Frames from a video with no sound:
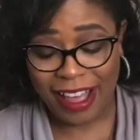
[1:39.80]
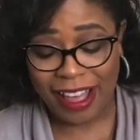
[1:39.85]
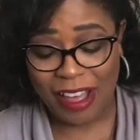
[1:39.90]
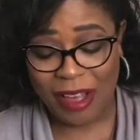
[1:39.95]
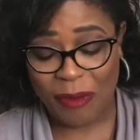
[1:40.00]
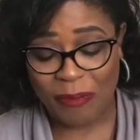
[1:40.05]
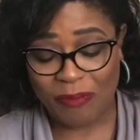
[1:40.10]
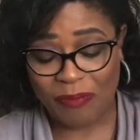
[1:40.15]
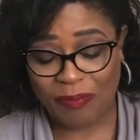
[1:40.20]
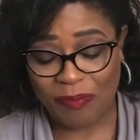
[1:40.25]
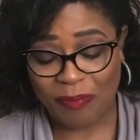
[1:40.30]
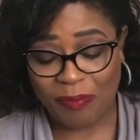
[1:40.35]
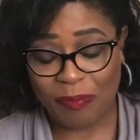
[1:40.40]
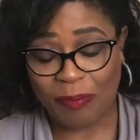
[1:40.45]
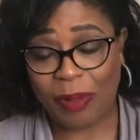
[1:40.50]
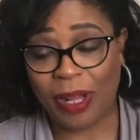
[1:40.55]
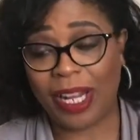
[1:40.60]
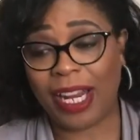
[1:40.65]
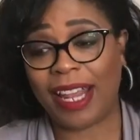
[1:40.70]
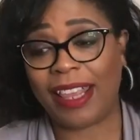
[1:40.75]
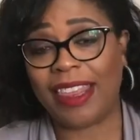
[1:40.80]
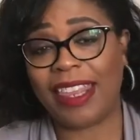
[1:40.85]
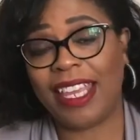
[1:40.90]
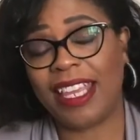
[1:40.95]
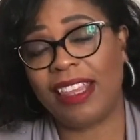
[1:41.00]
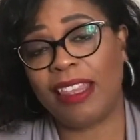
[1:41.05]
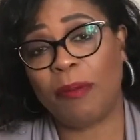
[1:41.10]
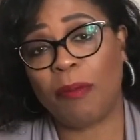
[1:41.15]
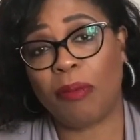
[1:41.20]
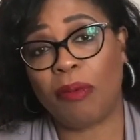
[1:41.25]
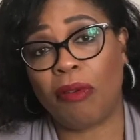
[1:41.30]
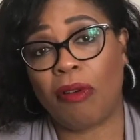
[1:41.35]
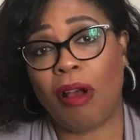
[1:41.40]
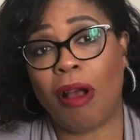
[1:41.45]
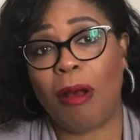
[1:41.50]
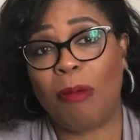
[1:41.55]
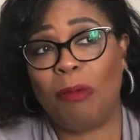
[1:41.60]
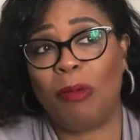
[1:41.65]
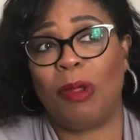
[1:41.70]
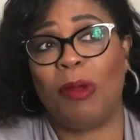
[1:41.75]
um, but I think the
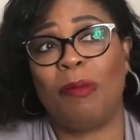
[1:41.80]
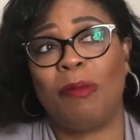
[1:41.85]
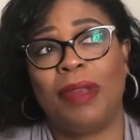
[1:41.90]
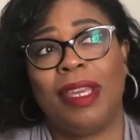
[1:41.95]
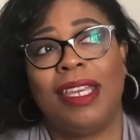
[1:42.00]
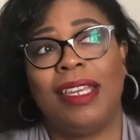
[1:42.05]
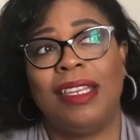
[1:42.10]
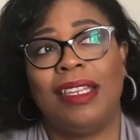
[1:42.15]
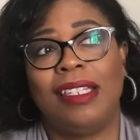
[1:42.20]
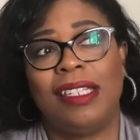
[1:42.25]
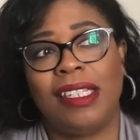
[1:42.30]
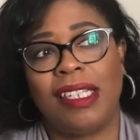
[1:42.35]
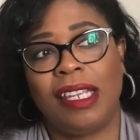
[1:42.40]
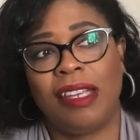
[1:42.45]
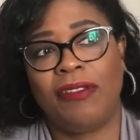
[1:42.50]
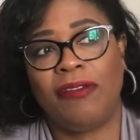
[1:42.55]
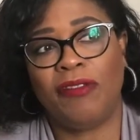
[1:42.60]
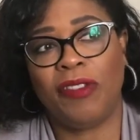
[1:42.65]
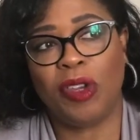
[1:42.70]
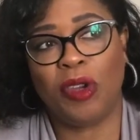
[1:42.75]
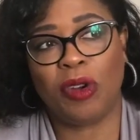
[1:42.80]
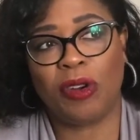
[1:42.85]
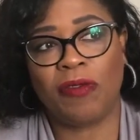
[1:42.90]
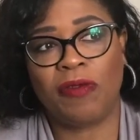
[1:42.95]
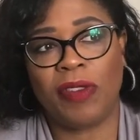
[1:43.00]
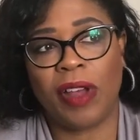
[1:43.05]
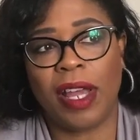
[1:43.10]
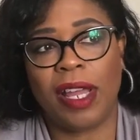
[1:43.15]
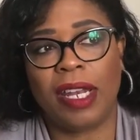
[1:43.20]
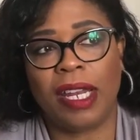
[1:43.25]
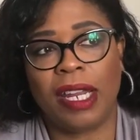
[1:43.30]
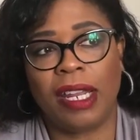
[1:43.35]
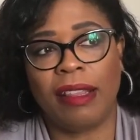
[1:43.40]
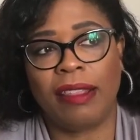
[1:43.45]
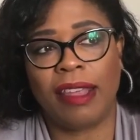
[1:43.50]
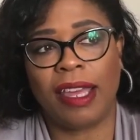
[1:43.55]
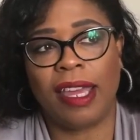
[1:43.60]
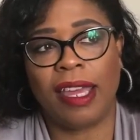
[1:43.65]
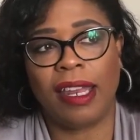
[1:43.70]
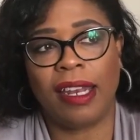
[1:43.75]
problem is if you're finding
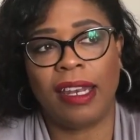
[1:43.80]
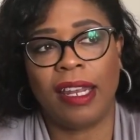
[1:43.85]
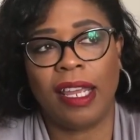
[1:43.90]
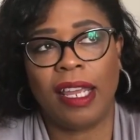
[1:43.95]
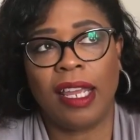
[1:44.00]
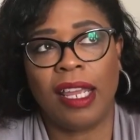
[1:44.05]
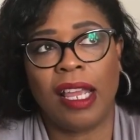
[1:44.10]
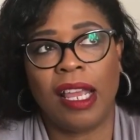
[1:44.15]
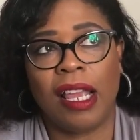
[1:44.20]
that